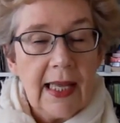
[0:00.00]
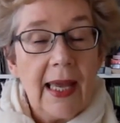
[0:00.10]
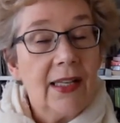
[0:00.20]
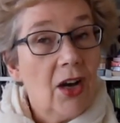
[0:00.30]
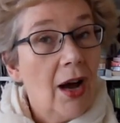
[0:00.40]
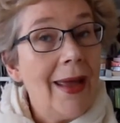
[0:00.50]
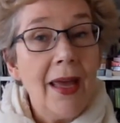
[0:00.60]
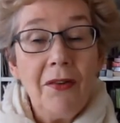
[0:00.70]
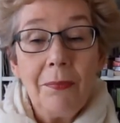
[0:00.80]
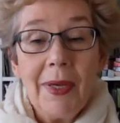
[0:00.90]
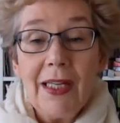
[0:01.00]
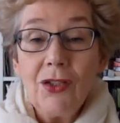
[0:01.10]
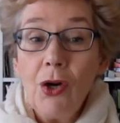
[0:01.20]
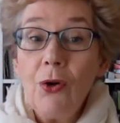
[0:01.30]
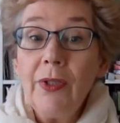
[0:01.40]
and I have been
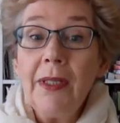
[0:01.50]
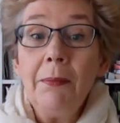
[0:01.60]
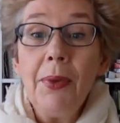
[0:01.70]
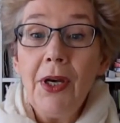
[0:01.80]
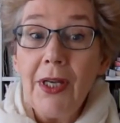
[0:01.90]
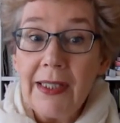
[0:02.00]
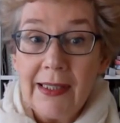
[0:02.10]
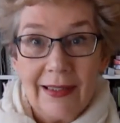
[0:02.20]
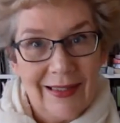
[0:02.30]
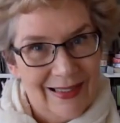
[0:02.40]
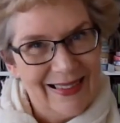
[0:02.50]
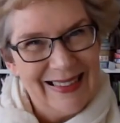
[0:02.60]
told in person